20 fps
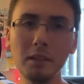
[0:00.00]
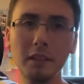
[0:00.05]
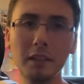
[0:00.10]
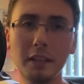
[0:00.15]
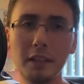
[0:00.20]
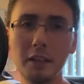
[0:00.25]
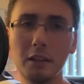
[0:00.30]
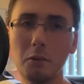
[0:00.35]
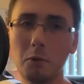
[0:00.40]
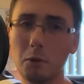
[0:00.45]

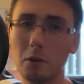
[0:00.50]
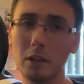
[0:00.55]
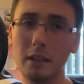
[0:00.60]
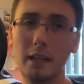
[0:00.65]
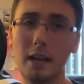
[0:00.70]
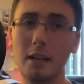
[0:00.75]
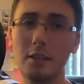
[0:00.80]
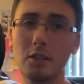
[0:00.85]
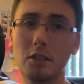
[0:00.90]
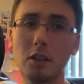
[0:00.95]
Get
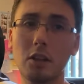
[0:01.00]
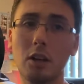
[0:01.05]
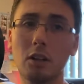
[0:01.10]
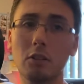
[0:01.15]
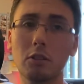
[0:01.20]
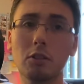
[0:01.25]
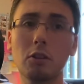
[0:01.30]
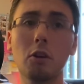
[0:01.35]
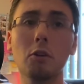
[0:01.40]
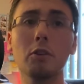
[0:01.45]
organized.
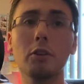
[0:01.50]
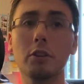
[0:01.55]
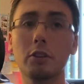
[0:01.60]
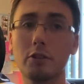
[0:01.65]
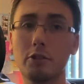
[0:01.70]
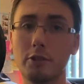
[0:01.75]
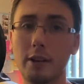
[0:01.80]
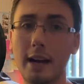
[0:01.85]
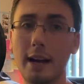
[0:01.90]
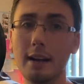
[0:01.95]
Color code your
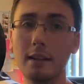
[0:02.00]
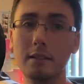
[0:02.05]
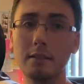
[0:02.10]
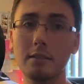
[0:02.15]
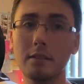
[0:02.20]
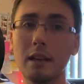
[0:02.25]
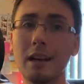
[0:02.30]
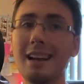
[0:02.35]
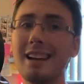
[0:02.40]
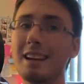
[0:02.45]

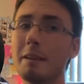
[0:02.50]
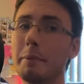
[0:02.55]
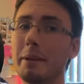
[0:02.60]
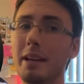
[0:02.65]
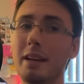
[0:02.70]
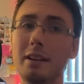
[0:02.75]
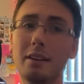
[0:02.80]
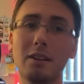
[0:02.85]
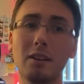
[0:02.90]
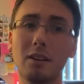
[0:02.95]
tracks. It can
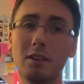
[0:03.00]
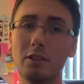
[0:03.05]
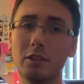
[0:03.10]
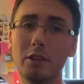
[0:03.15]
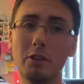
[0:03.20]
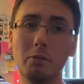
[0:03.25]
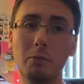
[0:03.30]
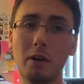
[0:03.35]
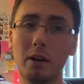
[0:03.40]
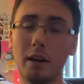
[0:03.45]
be any color
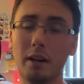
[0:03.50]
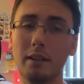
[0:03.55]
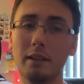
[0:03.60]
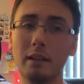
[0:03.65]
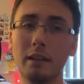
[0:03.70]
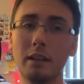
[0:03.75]
you want.